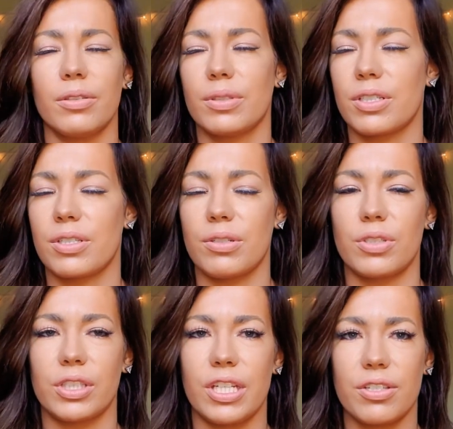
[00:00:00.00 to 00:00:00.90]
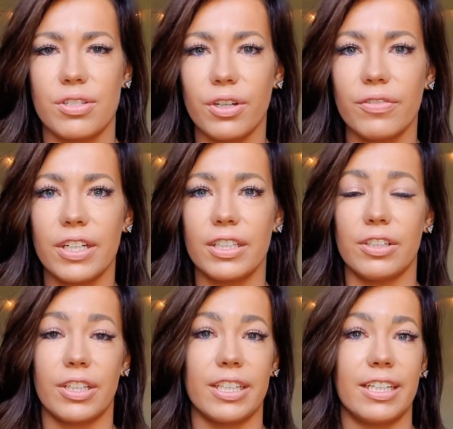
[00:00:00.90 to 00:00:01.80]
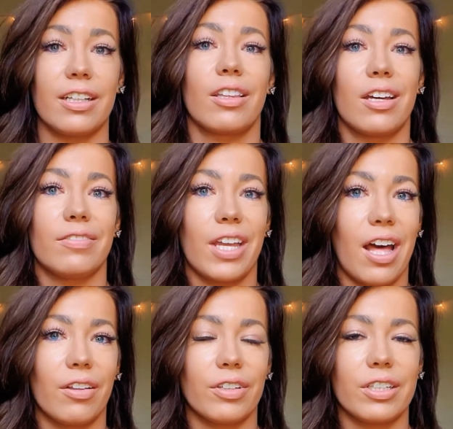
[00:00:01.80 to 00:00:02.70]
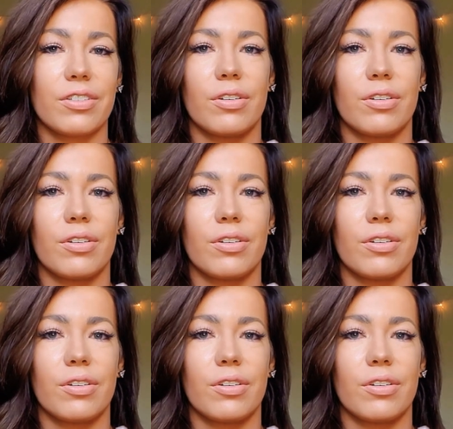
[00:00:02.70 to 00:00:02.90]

which is usually a serving, you're getting a lot of calories.